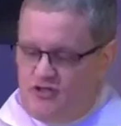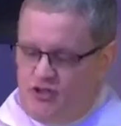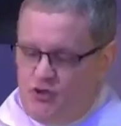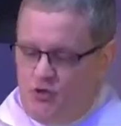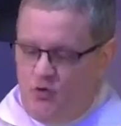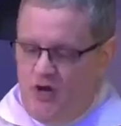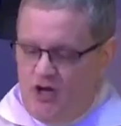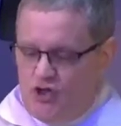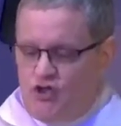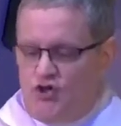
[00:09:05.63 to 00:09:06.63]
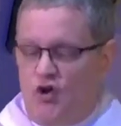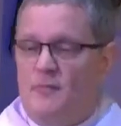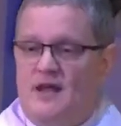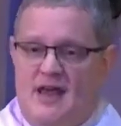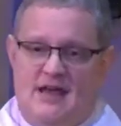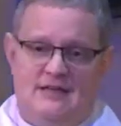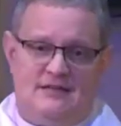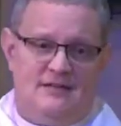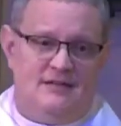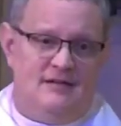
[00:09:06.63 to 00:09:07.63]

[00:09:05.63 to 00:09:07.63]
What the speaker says: to germinate